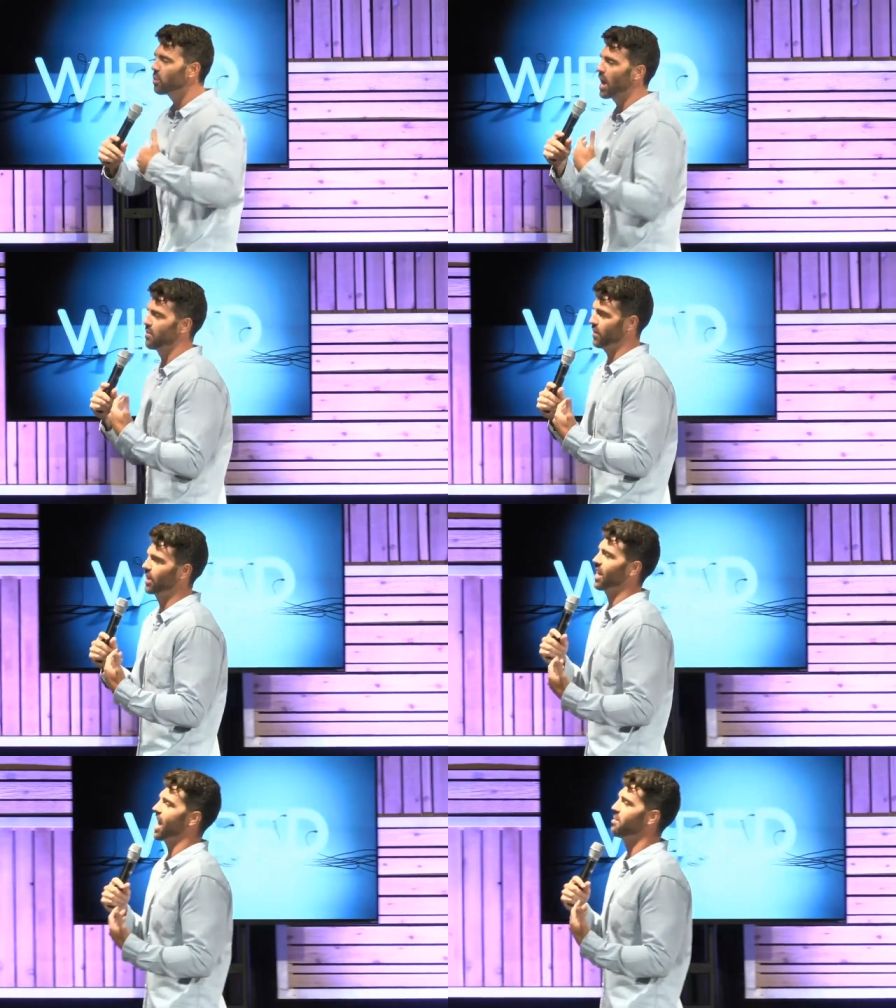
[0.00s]
I figured
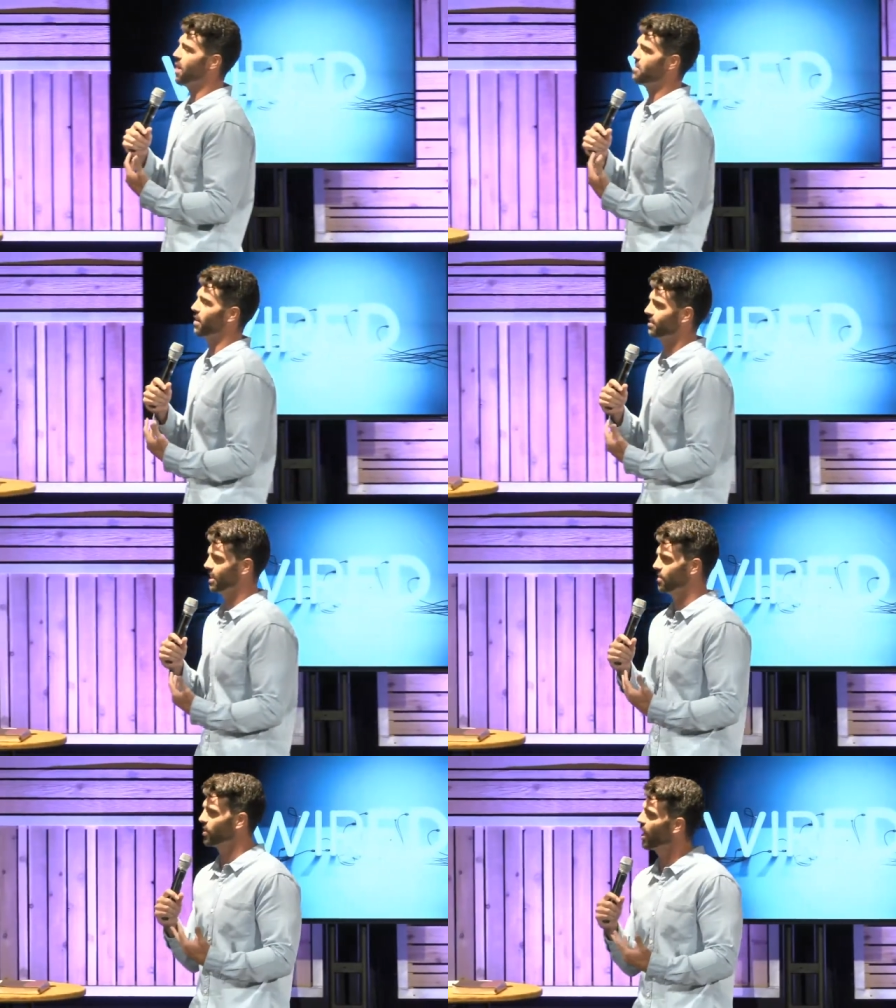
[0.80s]
out about
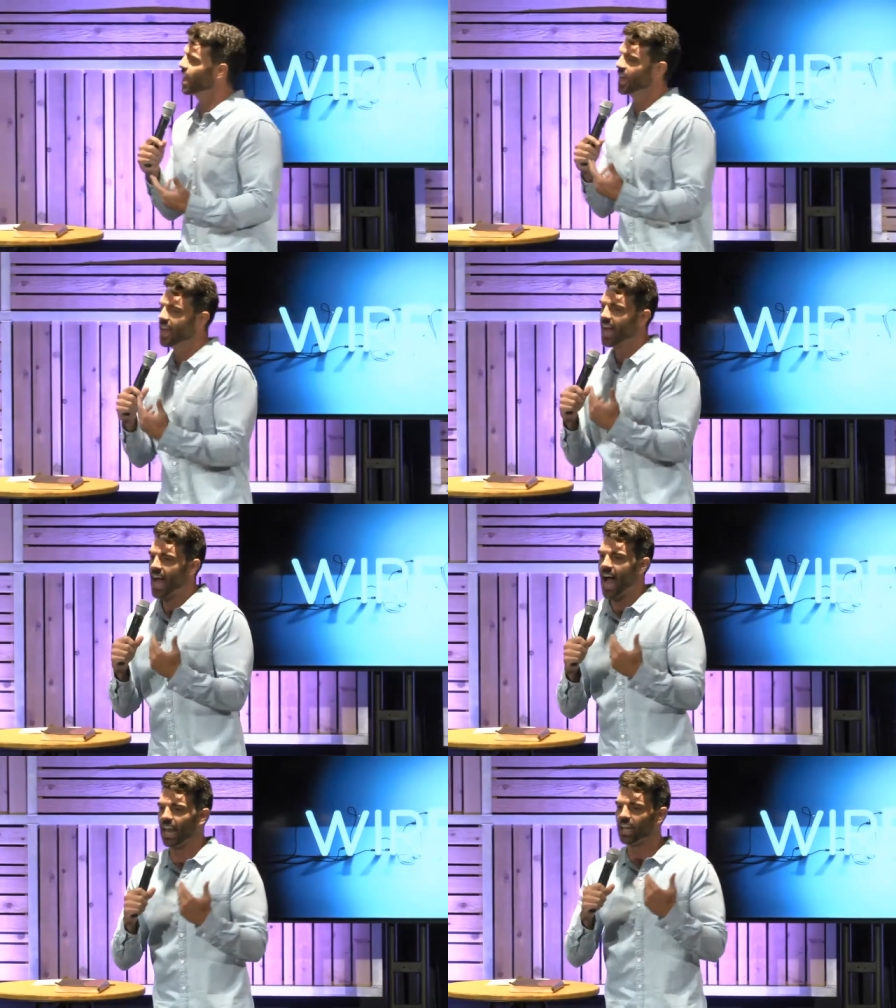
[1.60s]
myself, okay?
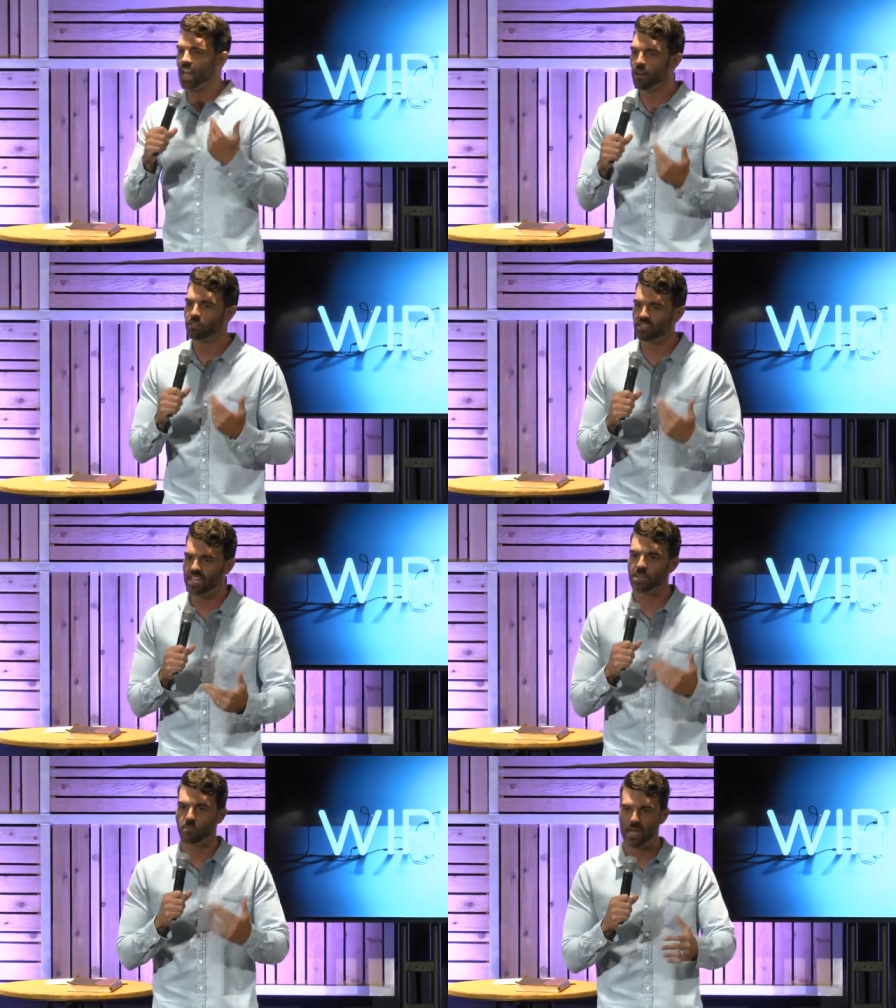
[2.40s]
I love
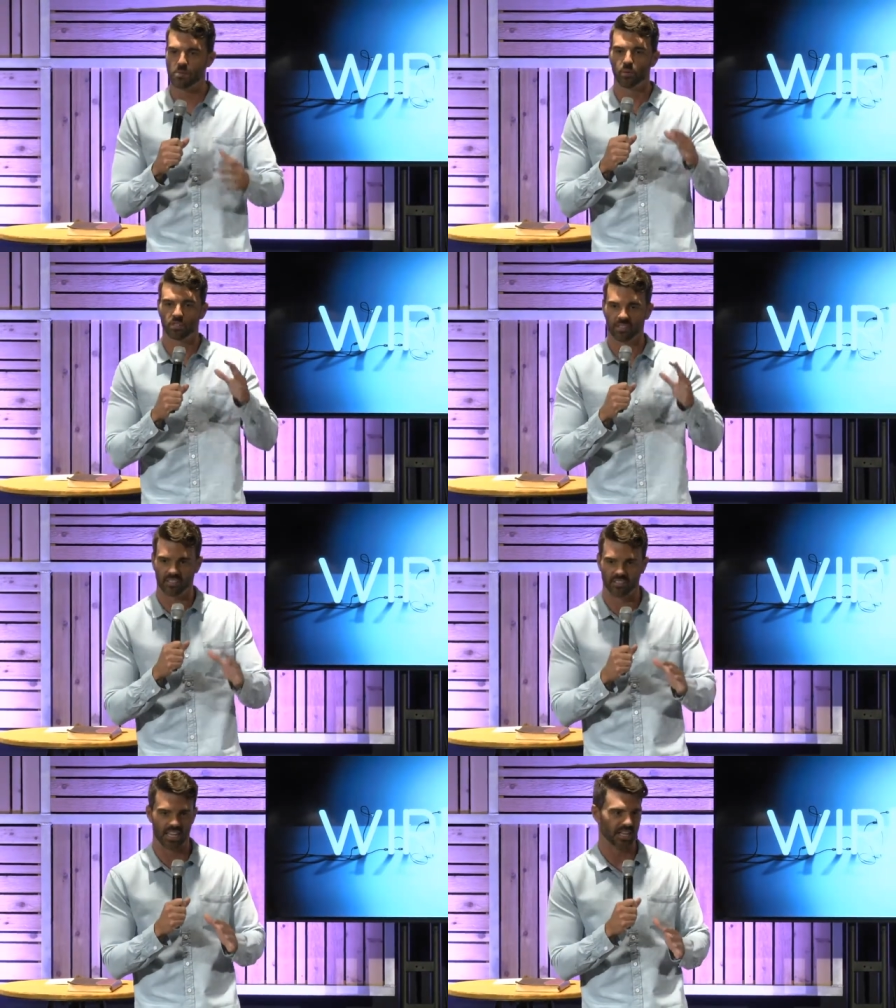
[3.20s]
seeing people
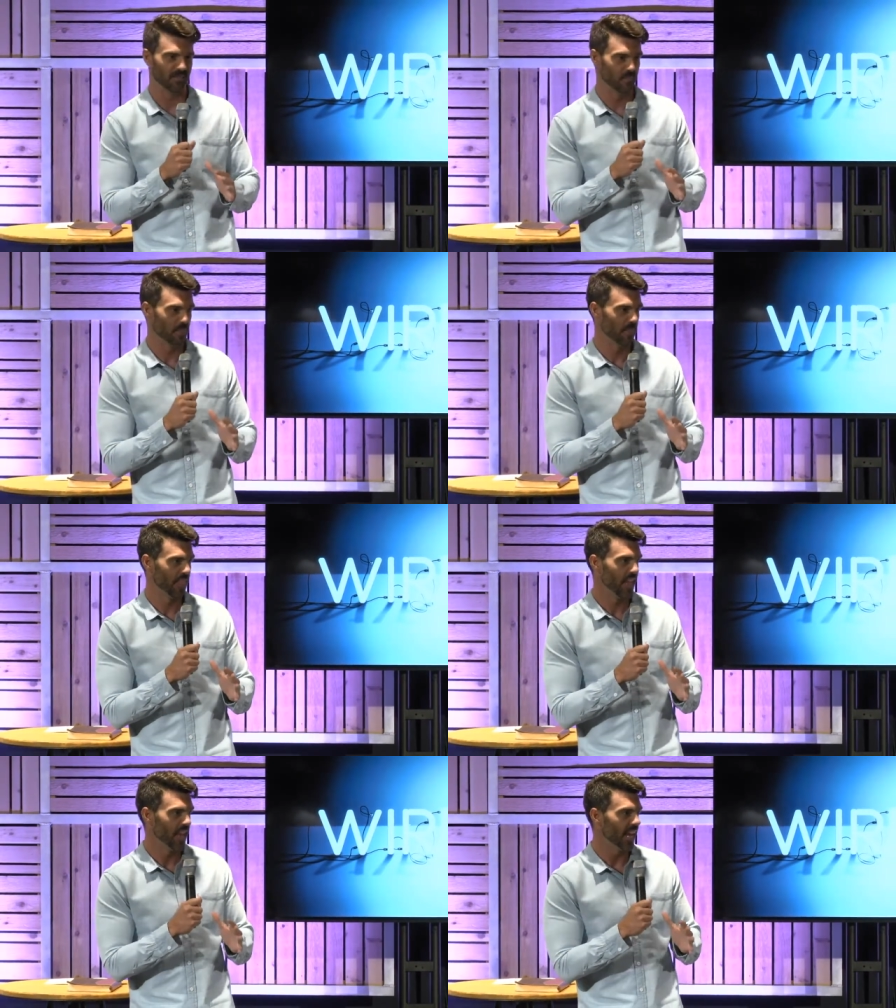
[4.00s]
succeed.
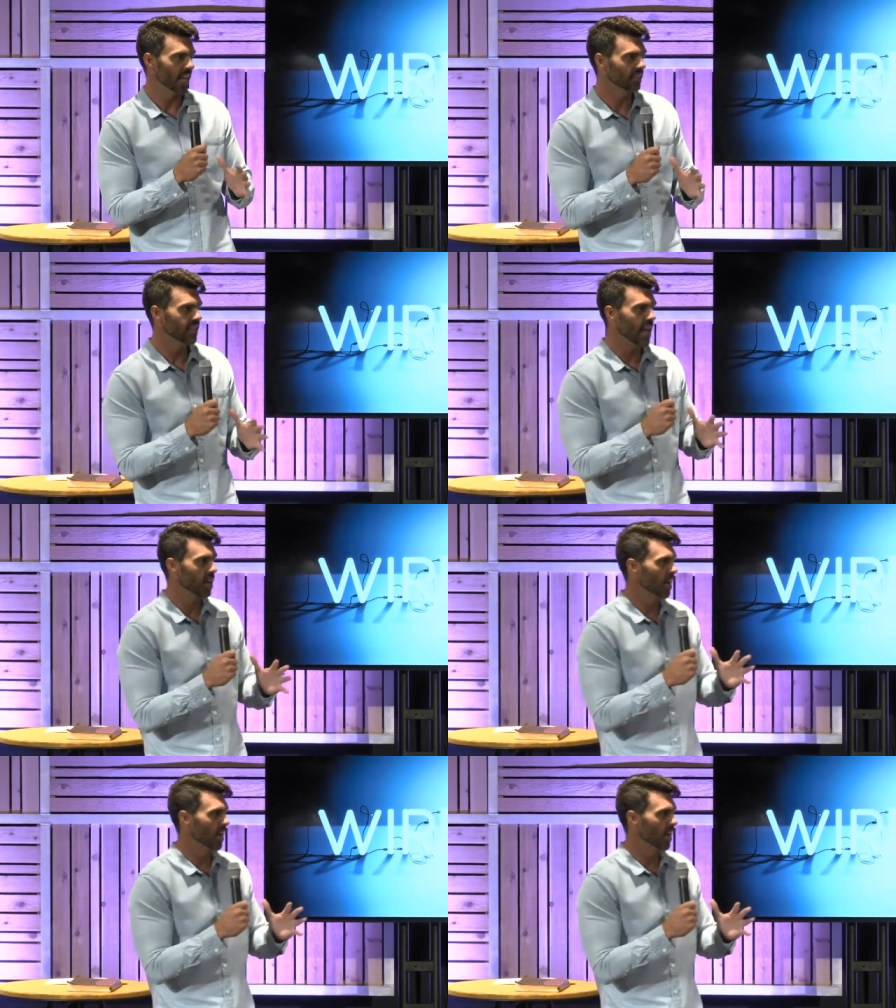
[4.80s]
It's like uh,